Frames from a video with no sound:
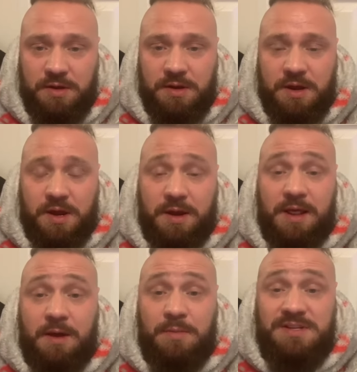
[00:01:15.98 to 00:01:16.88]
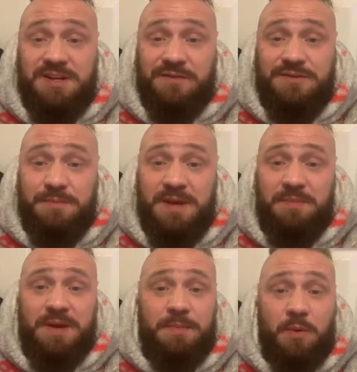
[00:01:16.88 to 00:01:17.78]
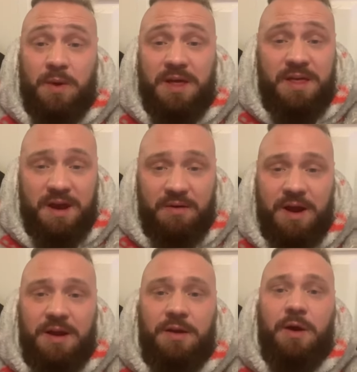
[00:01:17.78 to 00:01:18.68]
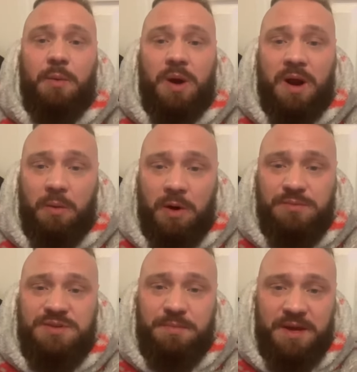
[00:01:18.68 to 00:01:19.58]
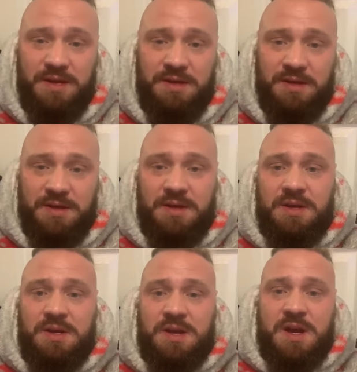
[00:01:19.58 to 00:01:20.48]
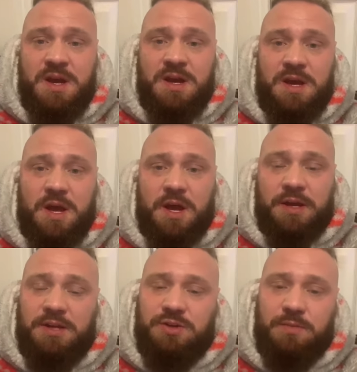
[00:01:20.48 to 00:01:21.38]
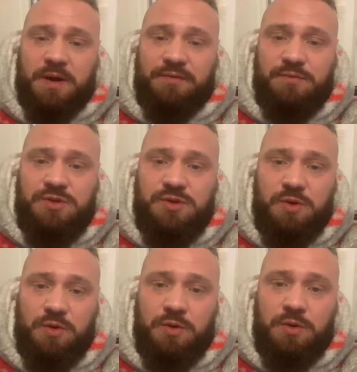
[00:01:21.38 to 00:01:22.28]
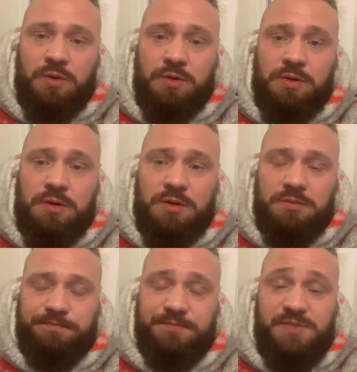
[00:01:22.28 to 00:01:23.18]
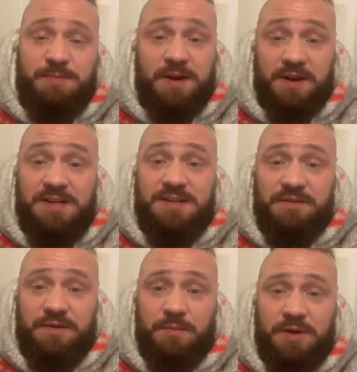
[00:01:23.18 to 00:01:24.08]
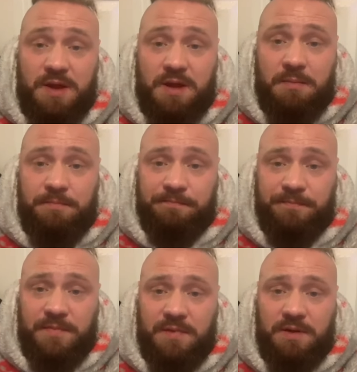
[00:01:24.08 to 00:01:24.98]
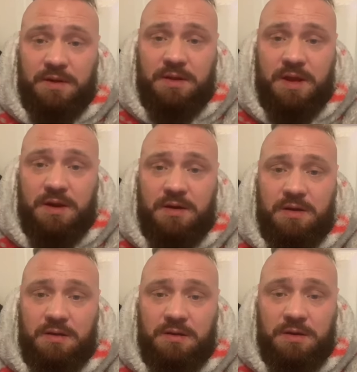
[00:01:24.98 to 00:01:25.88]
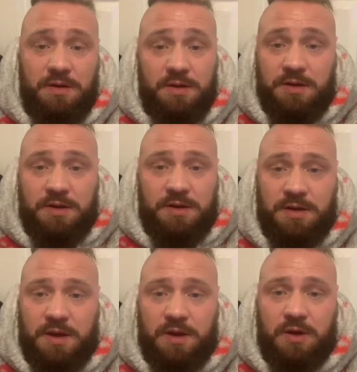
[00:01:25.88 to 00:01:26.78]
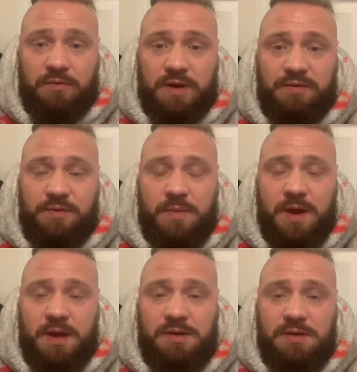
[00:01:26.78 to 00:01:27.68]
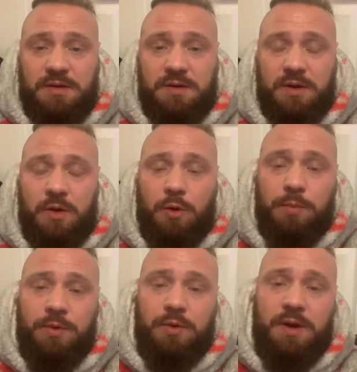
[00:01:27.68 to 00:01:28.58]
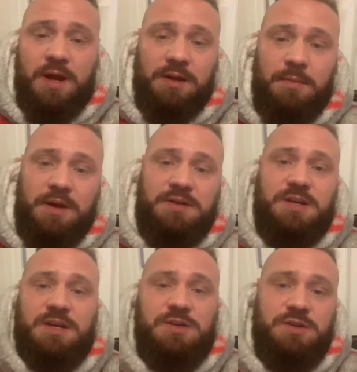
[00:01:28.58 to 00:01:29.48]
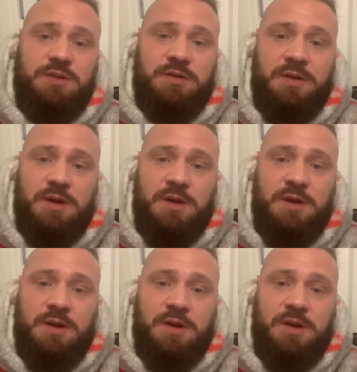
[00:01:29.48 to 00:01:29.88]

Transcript: and allow myself to meet people where they're at, not where I want them to be. Uh, kids come back from school, spent a nice evening with them, and then, uh, yeah, got ready for bed. Gonna go up and do a nightly meditation